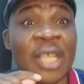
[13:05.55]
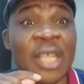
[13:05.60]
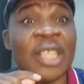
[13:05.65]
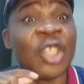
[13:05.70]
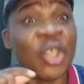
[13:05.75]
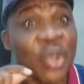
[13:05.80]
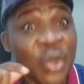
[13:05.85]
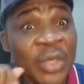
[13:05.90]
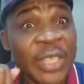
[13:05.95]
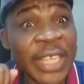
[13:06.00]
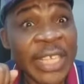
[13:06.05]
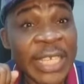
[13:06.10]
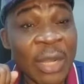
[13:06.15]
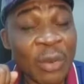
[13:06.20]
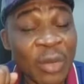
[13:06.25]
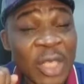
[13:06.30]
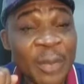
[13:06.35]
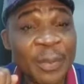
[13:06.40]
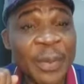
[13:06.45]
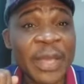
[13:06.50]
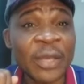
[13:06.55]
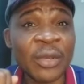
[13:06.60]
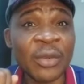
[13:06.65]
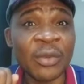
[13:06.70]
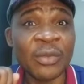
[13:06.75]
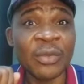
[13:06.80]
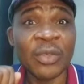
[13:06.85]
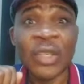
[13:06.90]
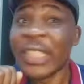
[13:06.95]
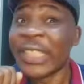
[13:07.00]
Do you think they will spare
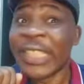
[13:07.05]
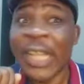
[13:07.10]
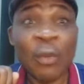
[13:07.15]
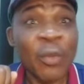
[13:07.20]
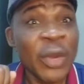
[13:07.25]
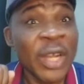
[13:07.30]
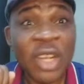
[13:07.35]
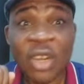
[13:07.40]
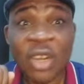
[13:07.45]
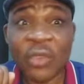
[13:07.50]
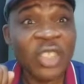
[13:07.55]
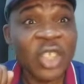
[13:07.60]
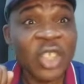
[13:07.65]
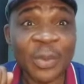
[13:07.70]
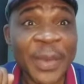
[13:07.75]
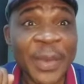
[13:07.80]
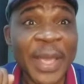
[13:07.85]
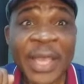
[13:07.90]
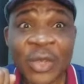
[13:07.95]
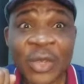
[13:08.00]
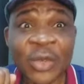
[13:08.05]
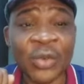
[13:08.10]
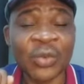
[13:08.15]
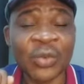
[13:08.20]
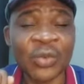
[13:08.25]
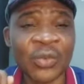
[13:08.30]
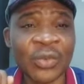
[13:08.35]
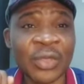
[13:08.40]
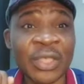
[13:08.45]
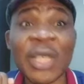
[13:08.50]
you? They will not spare you.
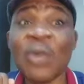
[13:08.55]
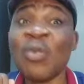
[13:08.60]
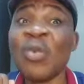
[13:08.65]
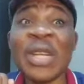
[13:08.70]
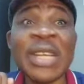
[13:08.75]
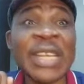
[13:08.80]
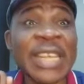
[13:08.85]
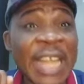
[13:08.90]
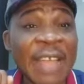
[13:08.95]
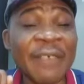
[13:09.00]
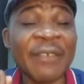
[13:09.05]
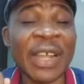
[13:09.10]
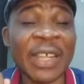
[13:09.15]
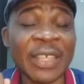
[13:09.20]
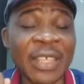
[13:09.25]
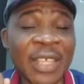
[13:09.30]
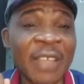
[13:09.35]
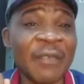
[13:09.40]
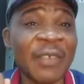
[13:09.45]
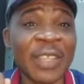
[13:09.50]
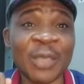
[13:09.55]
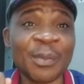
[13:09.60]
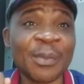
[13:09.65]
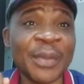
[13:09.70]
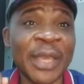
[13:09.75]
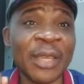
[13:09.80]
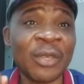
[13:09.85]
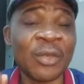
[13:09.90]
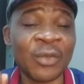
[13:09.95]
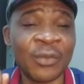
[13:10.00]
They will never, ever
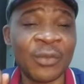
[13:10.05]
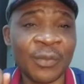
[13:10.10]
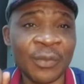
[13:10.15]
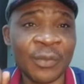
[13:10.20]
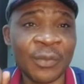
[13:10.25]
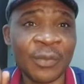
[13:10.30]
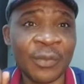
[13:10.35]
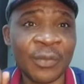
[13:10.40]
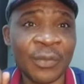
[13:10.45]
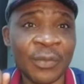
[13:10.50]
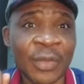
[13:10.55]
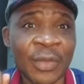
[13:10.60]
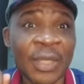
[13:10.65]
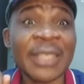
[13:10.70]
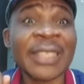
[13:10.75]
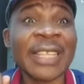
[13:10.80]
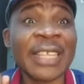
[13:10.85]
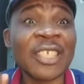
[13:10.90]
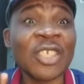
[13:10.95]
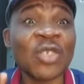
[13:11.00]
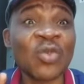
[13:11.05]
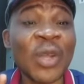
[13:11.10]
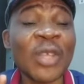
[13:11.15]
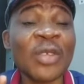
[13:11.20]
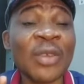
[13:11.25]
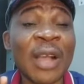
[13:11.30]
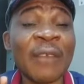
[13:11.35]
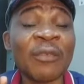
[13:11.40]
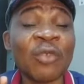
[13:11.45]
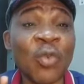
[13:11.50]
spare you. That is why
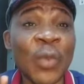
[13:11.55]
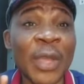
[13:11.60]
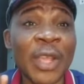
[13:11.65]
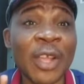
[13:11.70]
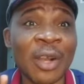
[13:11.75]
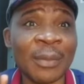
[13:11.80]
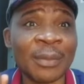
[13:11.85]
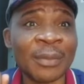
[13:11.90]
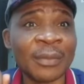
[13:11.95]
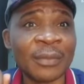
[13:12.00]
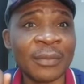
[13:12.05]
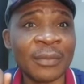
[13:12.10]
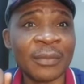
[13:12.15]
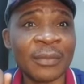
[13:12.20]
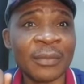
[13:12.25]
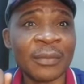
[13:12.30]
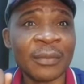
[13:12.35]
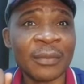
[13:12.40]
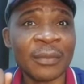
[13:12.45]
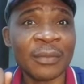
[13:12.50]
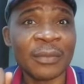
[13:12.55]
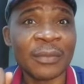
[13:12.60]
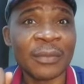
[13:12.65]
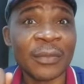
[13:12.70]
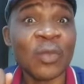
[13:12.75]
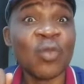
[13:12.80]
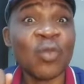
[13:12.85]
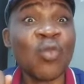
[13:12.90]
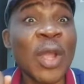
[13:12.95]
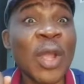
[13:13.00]
you have to wake up.
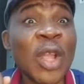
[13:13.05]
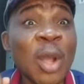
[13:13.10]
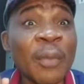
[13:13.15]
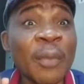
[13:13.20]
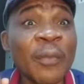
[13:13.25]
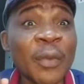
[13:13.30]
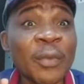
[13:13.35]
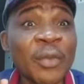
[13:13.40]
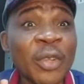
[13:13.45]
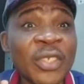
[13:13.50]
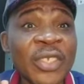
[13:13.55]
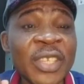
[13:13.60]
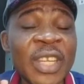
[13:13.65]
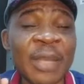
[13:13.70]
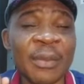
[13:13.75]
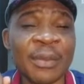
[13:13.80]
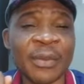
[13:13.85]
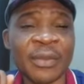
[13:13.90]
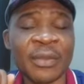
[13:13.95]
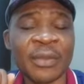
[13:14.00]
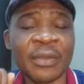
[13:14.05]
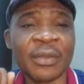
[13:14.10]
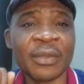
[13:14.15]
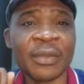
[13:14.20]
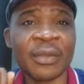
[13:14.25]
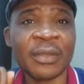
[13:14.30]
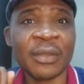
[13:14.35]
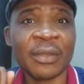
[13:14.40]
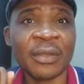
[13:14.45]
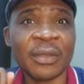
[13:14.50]
Wake up from your sleep.
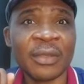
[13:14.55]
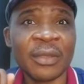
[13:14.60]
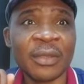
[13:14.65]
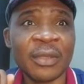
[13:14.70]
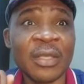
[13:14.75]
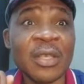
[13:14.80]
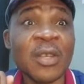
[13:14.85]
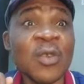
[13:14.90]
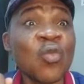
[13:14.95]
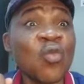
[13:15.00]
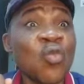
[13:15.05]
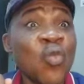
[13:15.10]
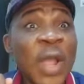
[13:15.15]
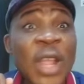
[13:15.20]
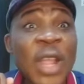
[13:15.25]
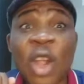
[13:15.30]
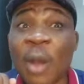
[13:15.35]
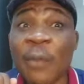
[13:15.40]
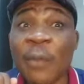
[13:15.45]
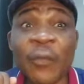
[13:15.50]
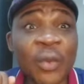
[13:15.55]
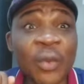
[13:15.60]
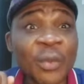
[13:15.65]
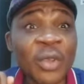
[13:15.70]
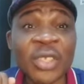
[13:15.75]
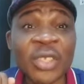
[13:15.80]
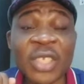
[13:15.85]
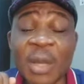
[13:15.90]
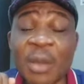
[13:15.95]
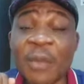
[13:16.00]
Wake up from
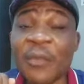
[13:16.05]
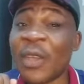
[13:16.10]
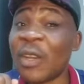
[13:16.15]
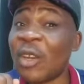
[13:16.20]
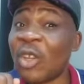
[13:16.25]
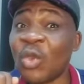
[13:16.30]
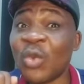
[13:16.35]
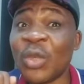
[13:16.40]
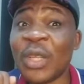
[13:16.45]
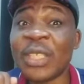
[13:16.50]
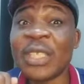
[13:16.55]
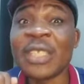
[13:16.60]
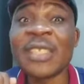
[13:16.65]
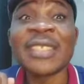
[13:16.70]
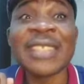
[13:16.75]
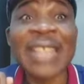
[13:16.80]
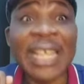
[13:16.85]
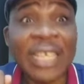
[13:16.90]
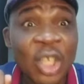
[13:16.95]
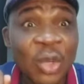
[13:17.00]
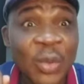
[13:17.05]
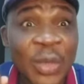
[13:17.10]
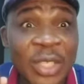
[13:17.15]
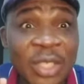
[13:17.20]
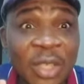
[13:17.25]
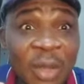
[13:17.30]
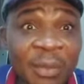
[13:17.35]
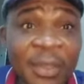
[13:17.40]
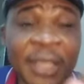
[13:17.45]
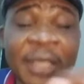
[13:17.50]
your sleep. If you're not doing anything, start doing
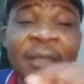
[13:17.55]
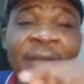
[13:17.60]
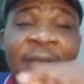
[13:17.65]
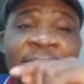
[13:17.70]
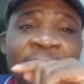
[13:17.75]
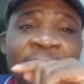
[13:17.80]
something.